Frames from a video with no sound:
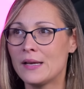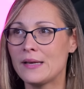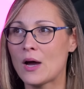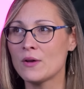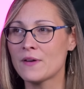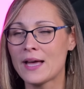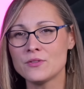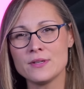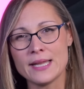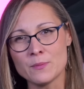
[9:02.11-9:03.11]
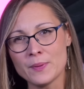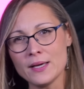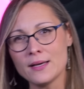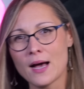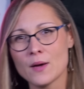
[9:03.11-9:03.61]
Now, if I had to
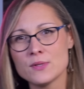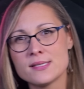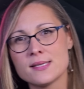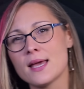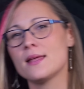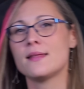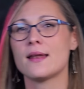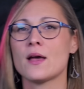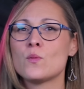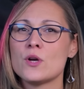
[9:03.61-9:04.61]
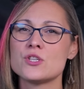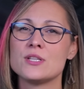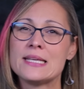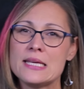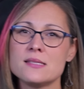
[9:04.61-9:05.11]
nitpick, I would say that I wish
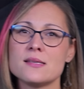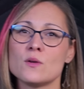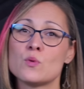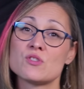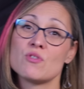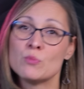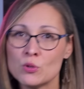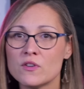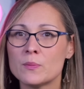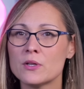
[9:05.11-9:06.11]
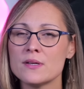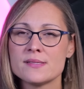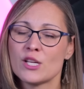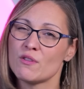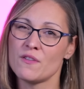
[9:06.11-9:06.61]
the heatsink was removable
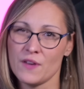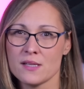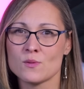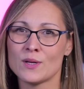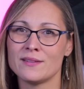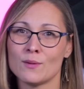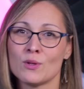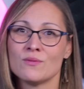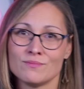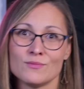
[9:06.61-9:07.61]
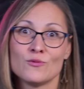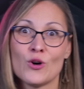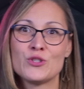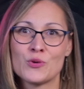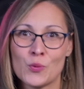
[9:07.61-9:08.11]
instead of a fixed one that will
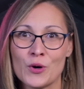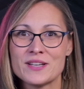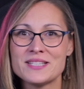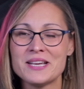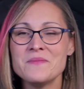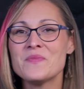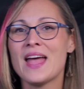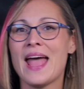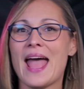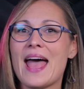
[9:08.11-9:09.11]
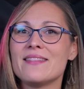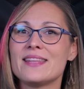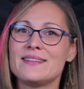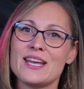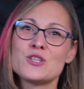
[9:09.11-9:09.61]
void your warranty,
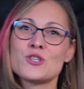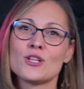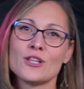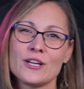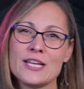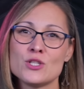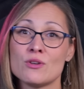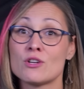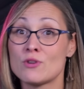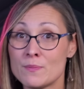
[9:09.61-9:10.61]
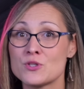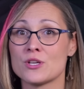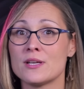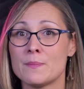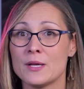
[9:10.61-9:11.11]
and that they should look into
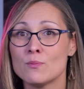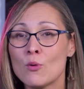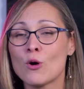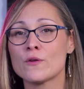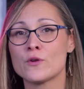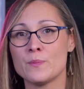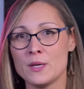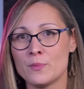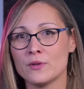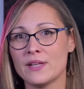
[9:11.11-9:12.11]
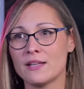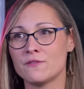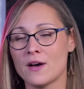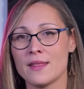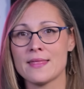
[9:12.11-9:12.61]
encryption a bit more for people that
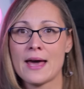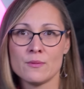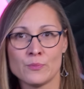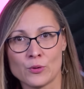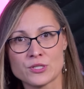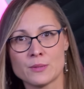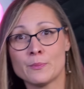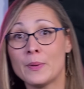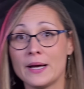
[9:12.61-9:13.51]
find that important.